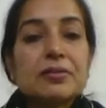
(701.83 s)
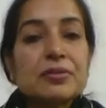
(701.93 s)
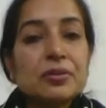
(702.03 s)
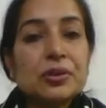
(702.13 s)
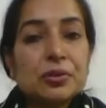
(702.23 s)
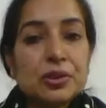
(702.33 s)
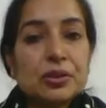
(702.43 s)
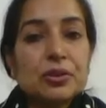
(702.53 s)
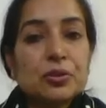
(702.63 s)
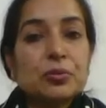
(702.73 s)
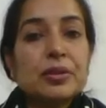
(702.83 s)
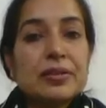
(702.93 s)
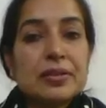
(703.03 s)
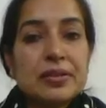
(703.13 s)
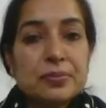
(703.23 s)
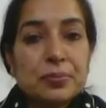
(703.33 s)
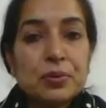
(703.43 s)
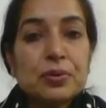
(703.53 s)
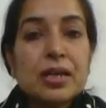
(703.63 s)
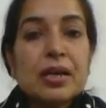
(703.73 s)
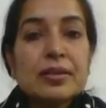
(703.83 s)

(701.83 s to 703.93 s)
solution to this dispute,